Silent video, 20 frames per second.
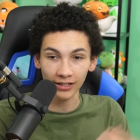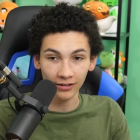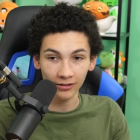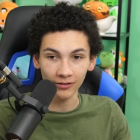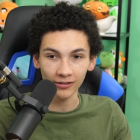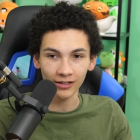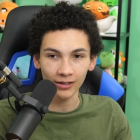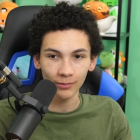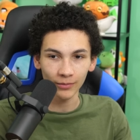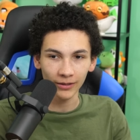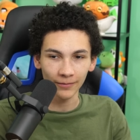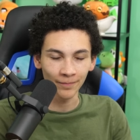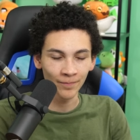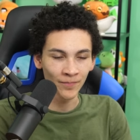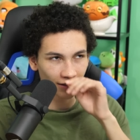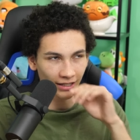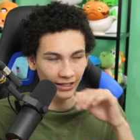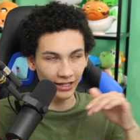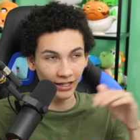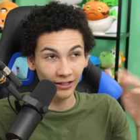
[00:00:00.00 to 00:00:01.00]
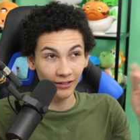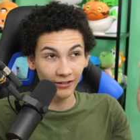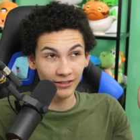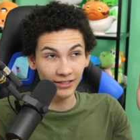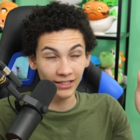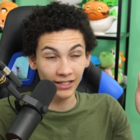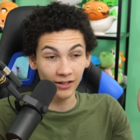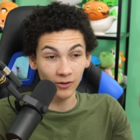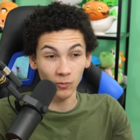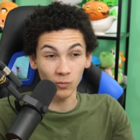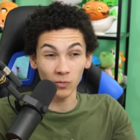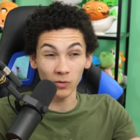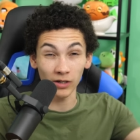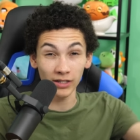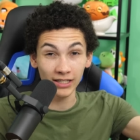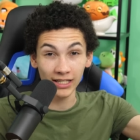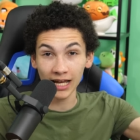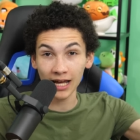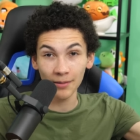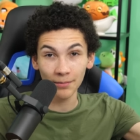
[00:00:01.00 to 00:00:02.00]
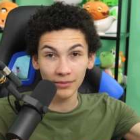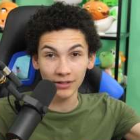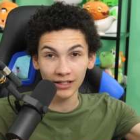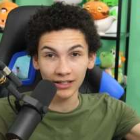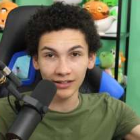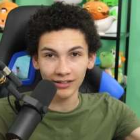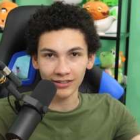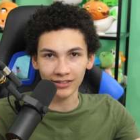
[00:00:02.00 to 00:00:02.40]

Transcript: I could look them up. Like I understand what's happening.